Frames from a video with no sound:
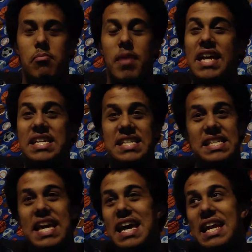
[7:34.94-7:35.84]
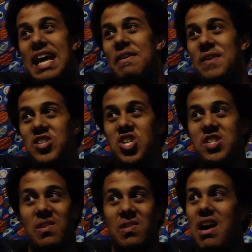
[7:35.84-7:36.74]
has said how he
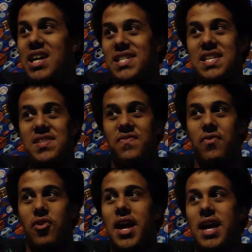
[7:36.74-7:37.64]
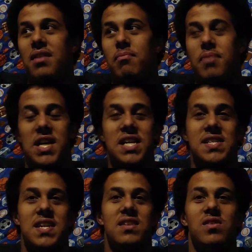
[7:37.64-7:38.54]
just lost his friend
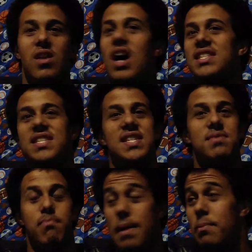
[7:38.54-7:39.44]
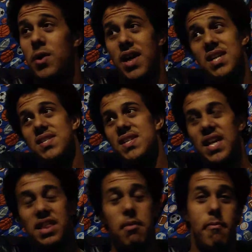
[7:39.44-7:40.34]
because he lost his memories
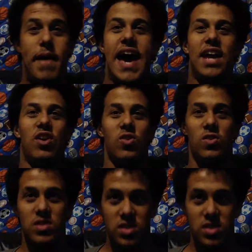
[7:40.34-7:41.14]
in the battle.